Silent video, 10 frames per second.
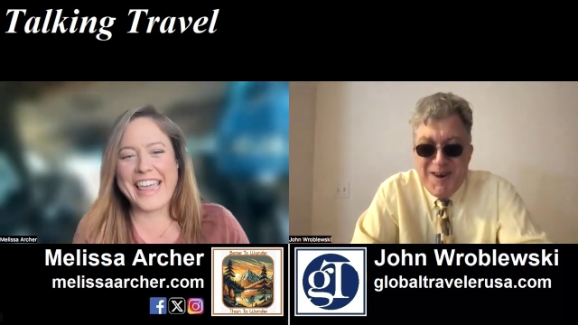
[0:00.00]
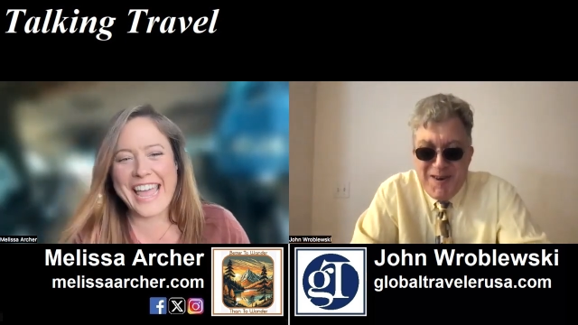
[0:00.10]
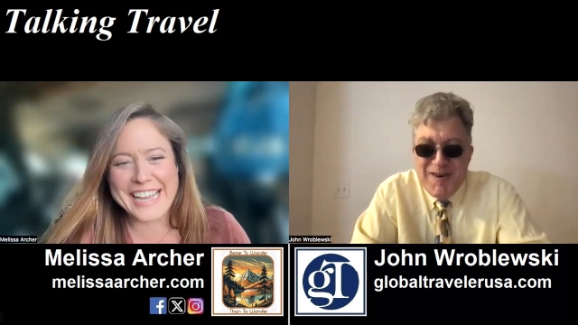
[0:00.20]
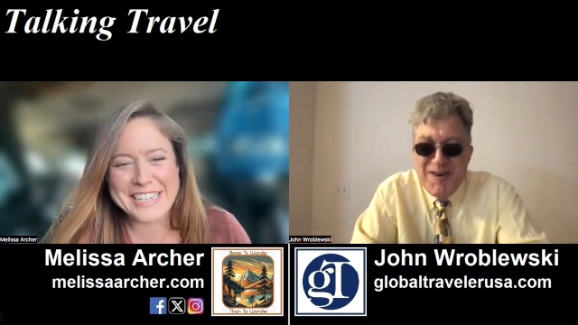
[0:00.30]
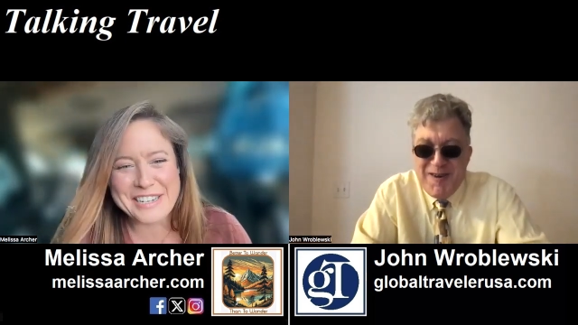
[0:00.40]

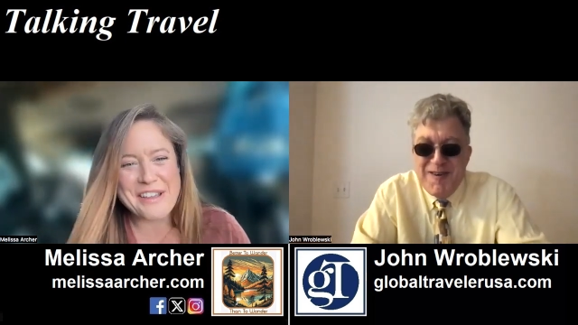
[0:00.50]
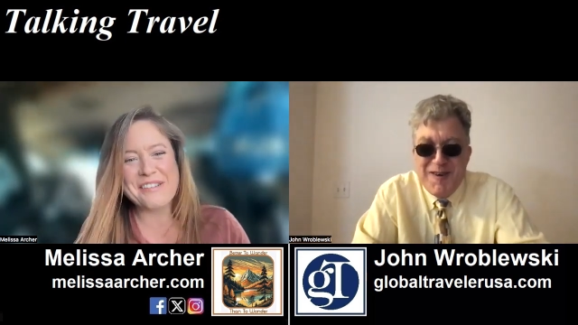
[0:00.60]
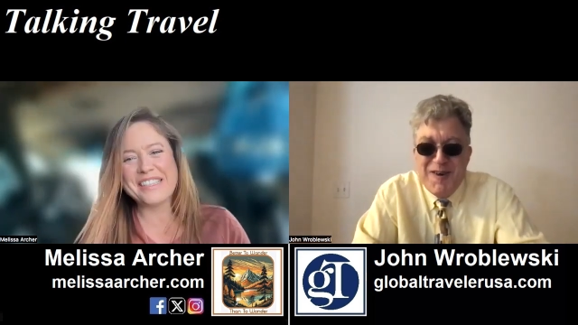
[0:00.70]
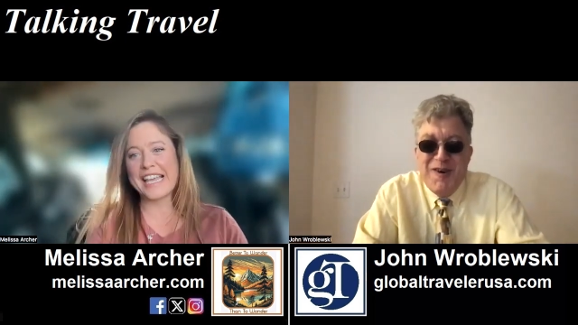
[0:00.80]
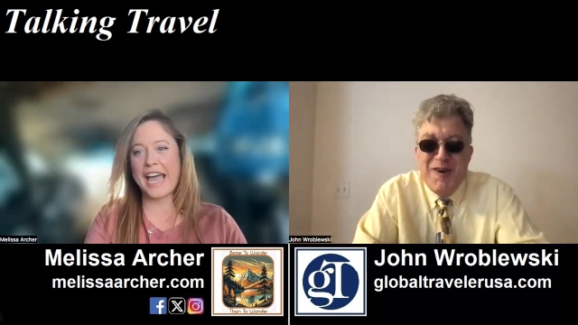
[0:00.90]
Speaker 1: things, you know,
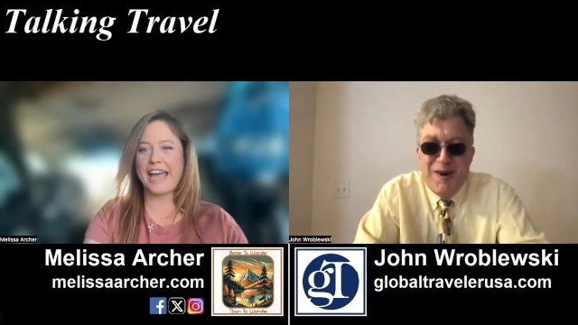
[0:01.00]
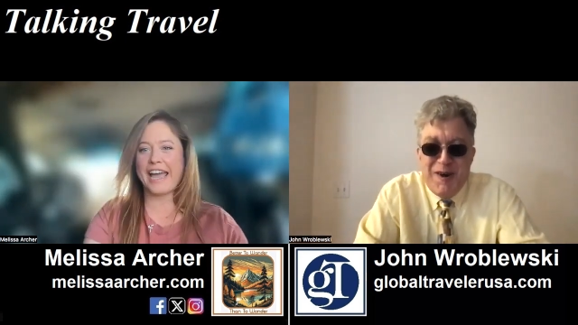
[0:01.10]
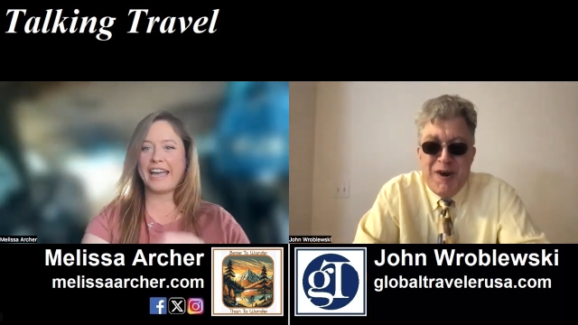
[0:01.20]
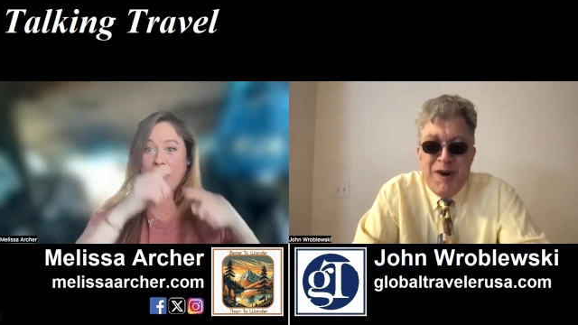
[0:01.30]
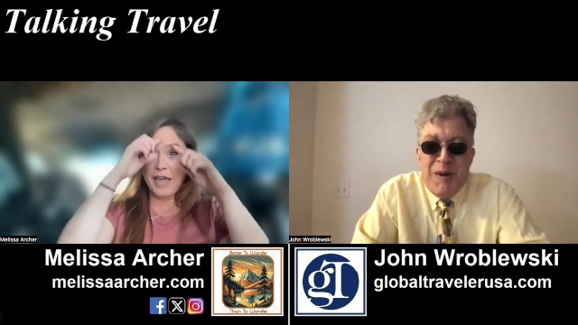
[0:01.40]
it's like,
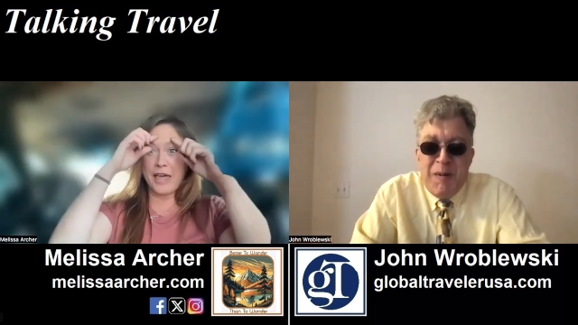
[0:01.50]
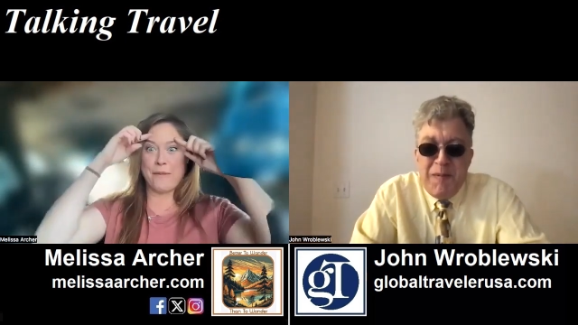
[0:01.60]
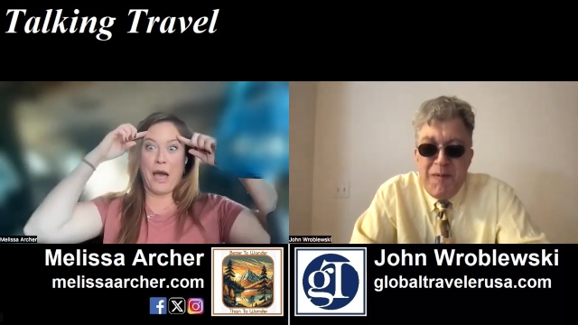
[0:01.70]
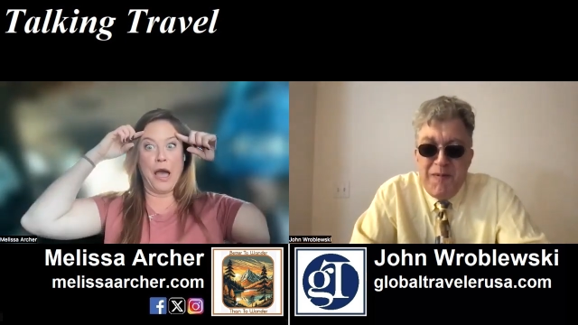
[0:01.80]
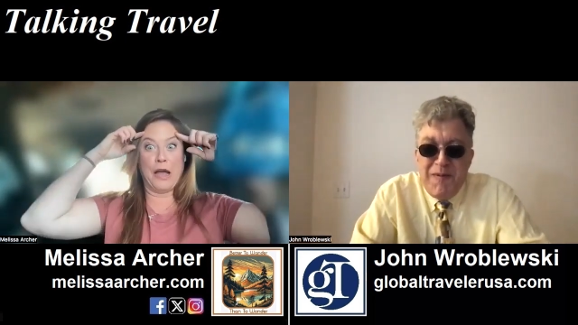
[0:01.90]
and then my
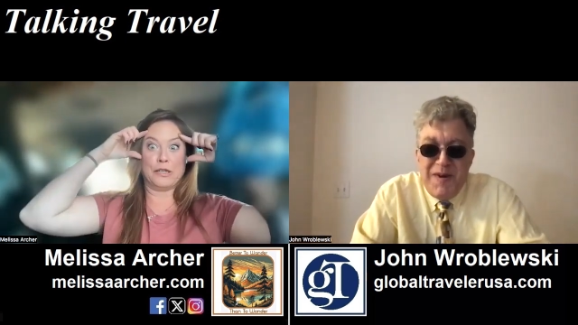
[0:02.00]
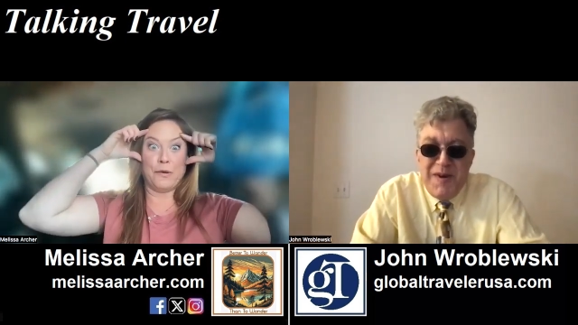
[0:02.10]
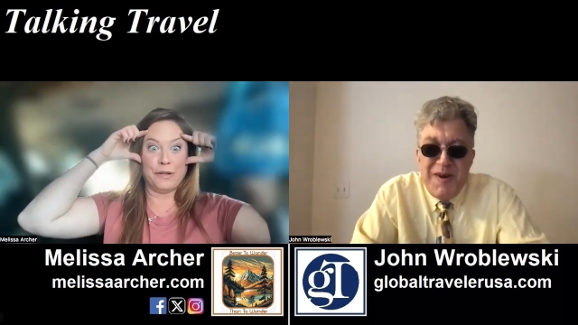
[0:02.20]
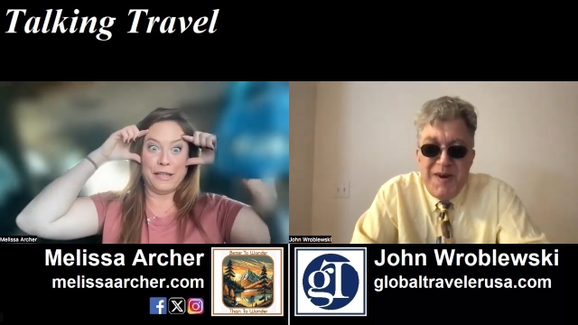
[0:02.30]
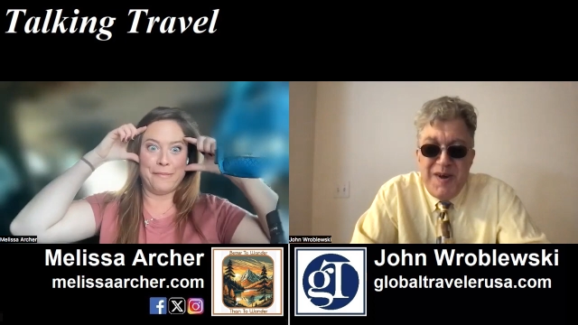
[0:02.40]
eyes got
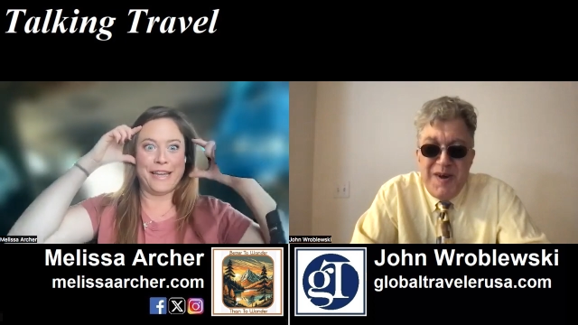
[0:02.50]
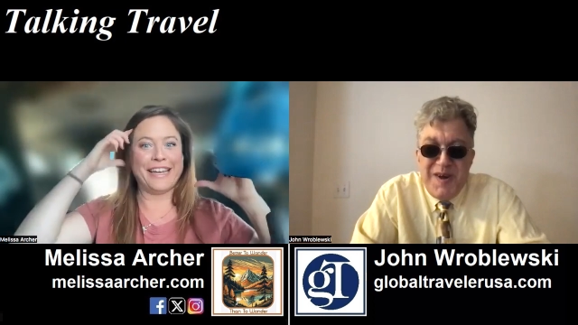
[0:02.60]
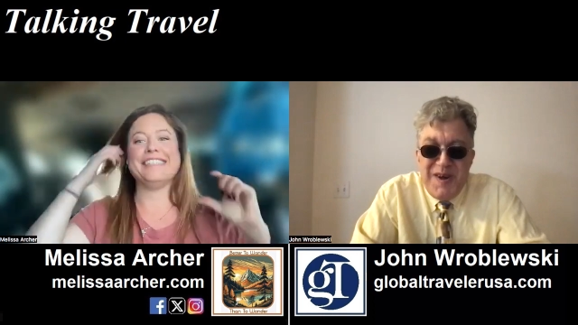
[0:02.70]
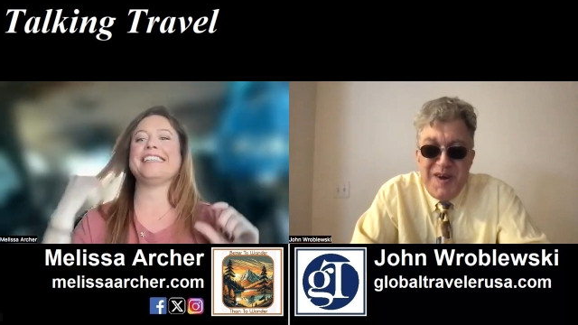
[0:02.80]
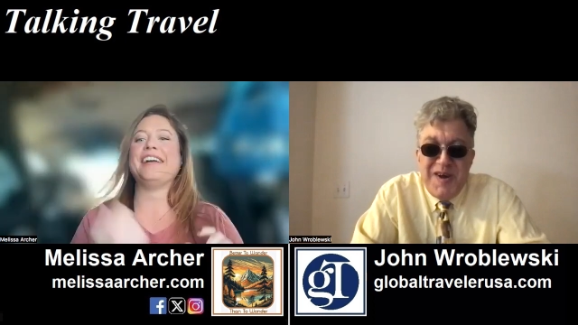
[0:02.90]
really
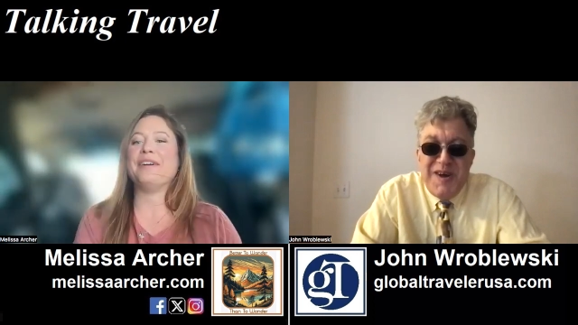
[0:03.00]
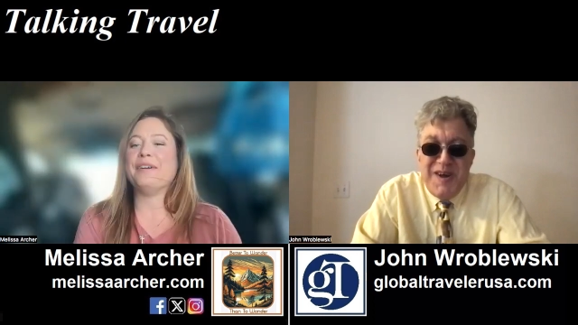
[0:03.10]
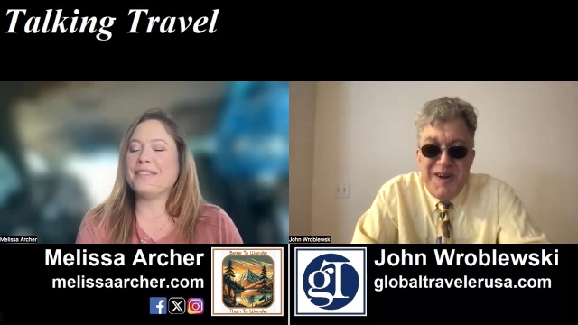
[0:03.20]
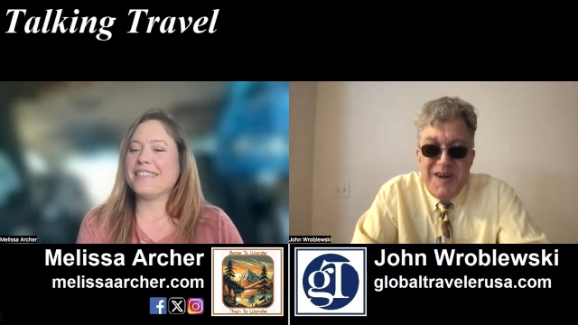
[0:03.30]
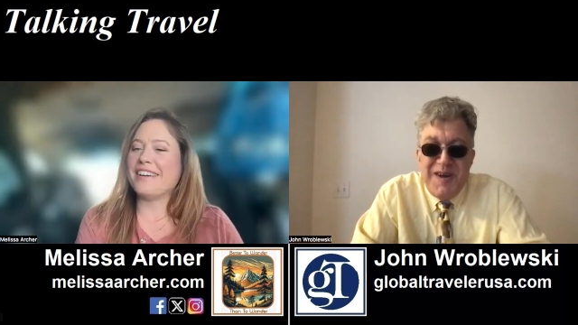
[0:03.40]
big and
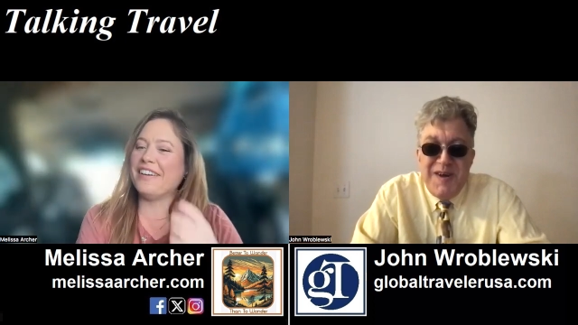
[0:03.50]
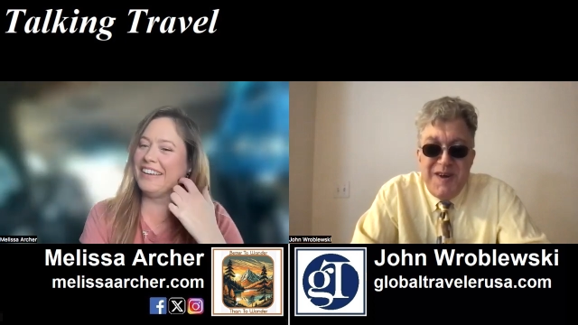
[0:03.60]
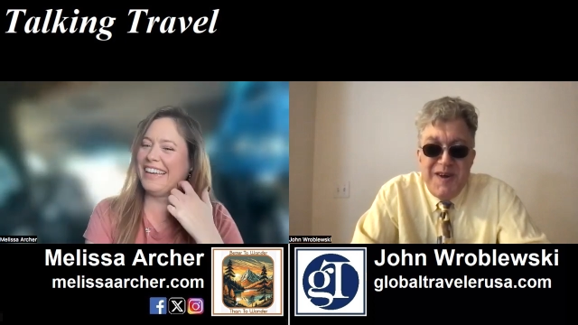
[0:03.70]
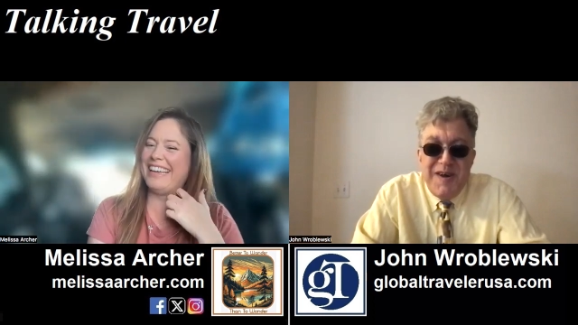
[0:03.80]
psycho and stuff.